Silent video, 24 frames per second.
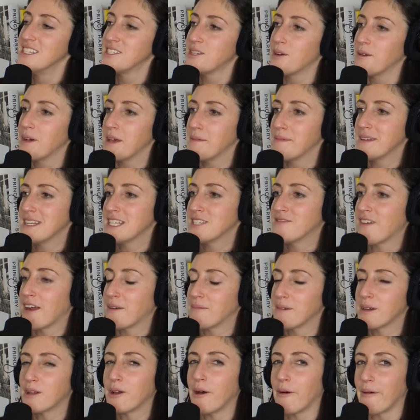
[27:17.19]
So him and his
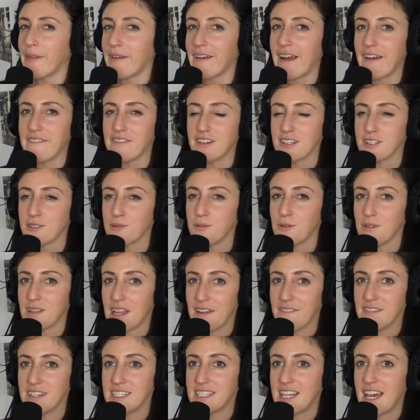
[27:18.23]
friend would go there after
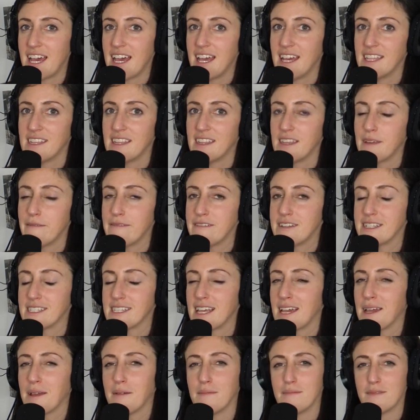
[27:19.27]
school every day and then they would
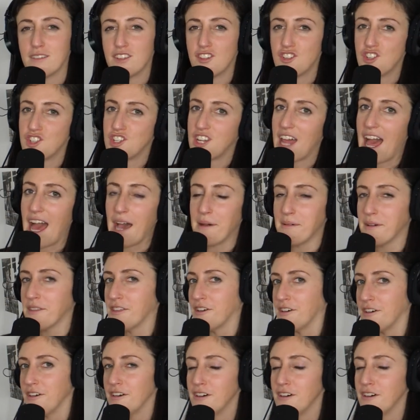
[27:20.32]
just like chat with